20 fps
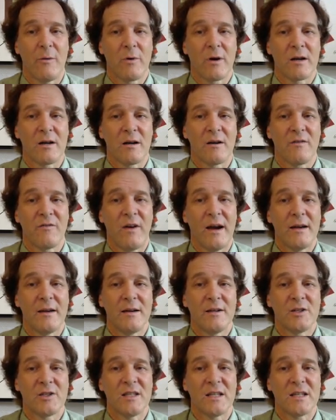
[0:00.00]
we're going to
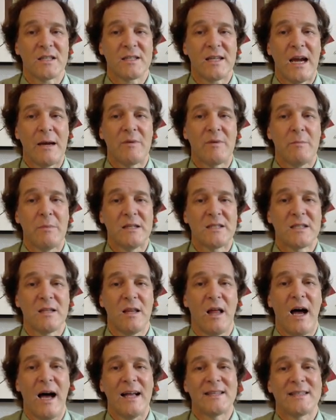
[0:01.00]
define just this type to be
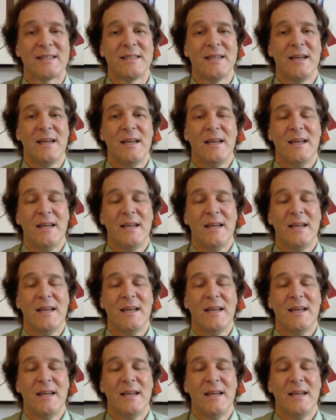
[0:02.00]
slots.